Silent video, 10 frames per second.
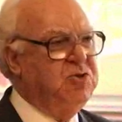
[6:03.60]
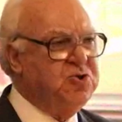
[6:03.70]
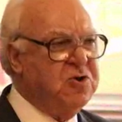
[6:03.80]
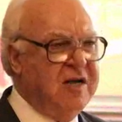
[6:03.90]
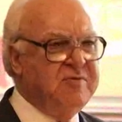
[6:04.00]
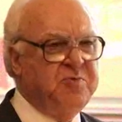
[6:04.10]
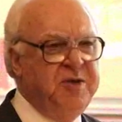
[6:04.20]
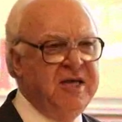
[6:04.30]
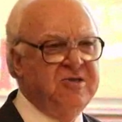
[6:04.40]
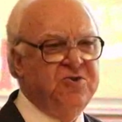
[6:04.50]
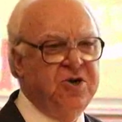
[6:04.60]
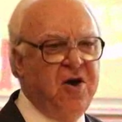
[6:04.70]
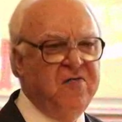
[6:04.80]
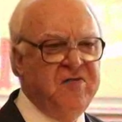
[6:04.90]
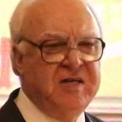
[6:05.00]
sure I'm speaking to the
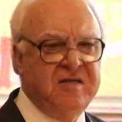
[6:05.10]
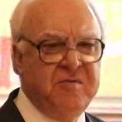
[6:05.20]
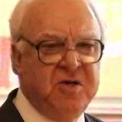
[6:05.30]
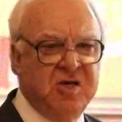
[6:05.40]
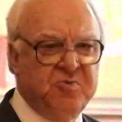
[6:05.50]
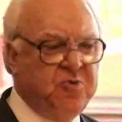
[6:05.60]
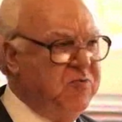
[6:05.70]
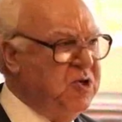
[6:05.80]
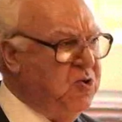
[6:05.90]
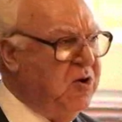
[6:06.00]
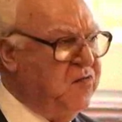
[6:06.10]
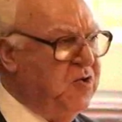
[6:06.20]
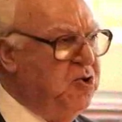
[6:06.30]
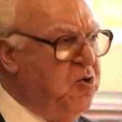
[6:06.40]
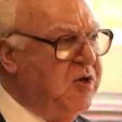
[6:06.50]
converted because probably all of
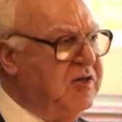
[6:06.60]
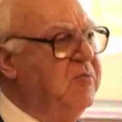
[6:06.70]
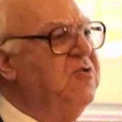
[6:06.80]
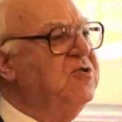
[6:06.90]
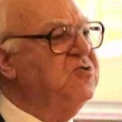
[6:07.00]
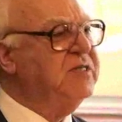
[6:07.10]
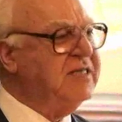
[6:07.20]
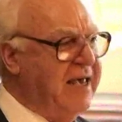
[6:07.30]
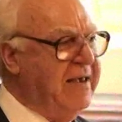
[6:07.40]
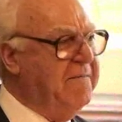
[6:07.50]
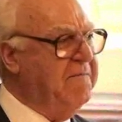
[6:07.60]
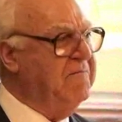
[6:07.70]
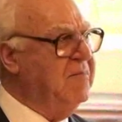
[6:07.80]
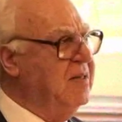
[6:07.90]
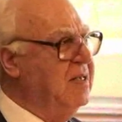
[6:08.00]
you know what I'm going to say.
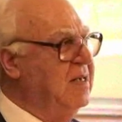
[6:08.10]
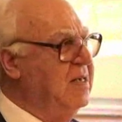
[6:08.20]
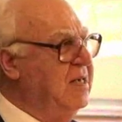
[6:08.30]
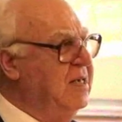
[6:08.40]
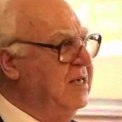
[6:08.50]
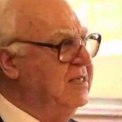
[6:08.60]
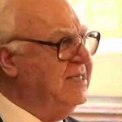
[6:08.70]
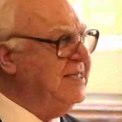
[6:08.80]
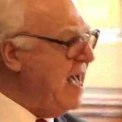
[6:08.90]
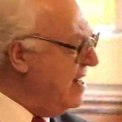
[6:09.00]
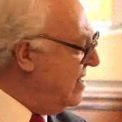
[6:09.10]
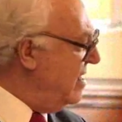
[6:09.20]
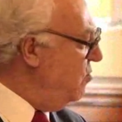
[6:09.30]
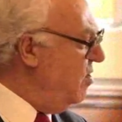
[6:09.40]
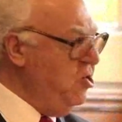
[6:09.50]

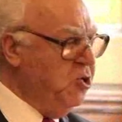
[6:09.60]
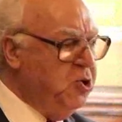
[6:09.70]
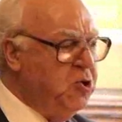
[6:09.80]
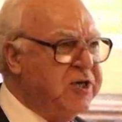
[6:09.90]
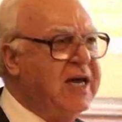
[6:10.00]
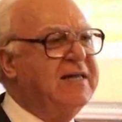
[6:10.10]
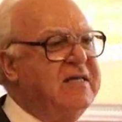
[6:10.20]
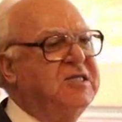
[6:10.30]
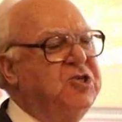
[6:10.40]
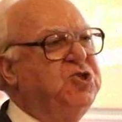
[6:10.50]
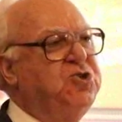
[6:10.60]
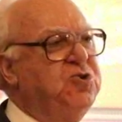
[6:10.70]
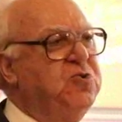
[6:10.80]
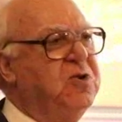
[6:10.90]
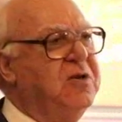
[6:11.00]
Sadly, when you look at this
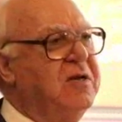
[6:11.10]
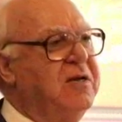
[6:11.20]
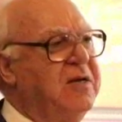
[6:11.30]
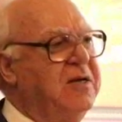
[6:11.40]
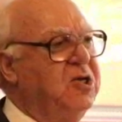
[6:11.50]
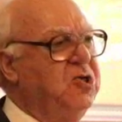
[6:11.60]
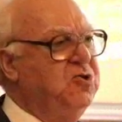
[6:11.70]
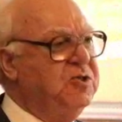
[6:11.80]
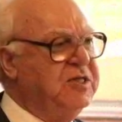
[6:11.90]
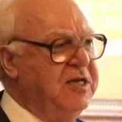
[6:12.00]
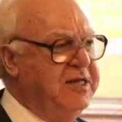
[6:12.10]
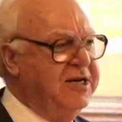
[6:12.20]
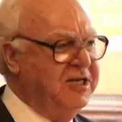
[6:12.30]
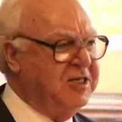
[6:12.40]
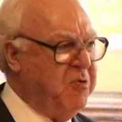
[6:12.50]
issue, you see the
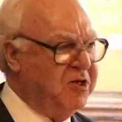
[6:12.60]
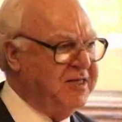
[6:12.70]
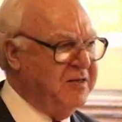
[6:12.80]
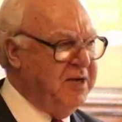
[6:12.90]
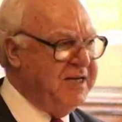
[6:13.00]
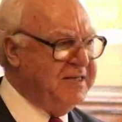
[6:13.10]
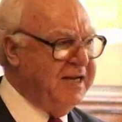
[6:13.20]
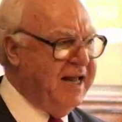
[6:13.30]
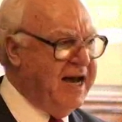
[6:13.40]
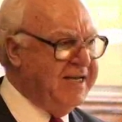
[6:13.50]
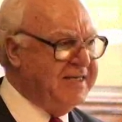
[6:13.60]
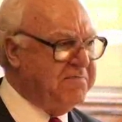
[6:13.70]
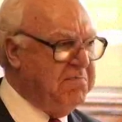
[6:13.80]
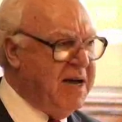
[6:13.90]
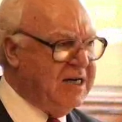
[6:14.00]
responsibility lies
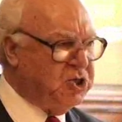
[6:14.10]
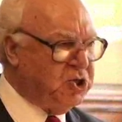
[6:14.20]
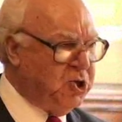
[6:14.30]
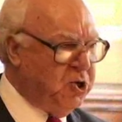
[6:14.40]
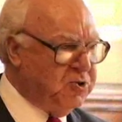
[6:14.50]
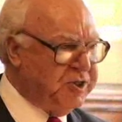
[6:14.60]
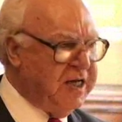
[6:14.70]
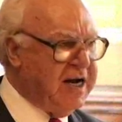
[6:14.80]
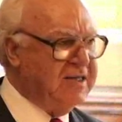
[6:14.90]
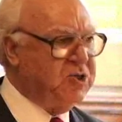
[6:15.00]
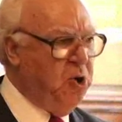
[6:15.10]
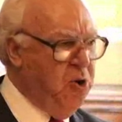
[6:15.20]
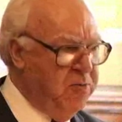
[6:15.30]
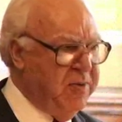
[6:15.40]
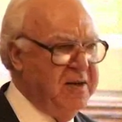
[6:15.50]
much closer at
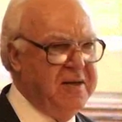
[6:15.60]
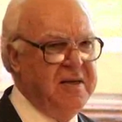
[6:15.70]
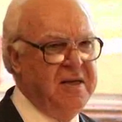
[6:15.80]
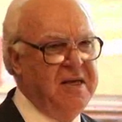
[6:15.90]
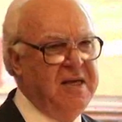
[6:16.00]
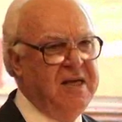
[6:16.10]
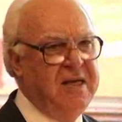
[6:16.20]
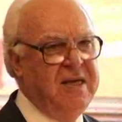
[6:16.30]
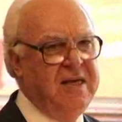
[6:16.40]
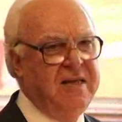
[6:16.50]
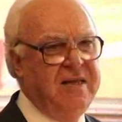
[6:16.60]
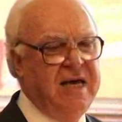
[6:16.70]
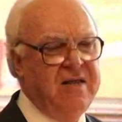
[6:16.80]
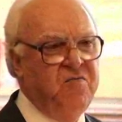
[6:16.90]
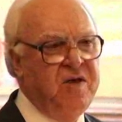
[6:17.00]
home
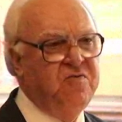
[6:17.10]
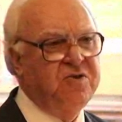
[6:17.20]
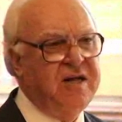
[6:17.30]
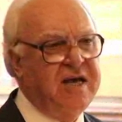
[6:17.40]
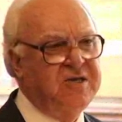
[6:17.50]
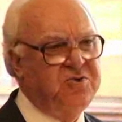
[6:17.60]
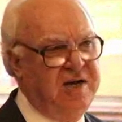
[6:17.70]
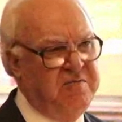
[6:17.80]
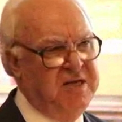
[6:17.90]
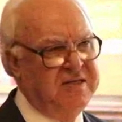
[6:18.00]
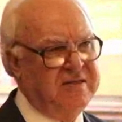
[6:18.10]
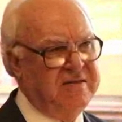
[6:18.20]
than we would like to admit.